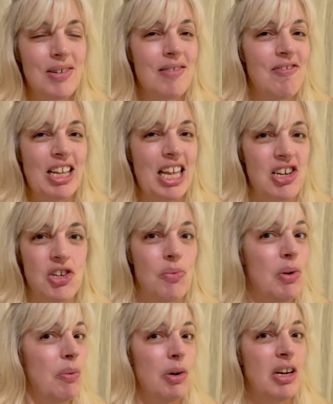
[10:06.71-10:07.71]
vacation
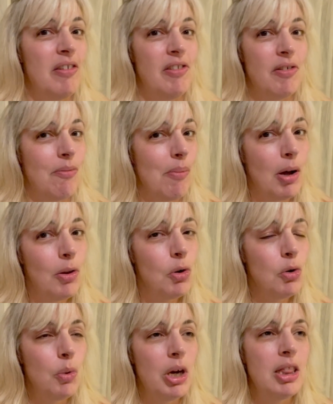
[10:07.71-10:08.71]
we wouldn't have been
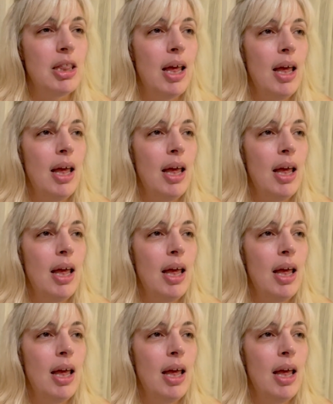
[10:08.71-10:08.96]
bothered with.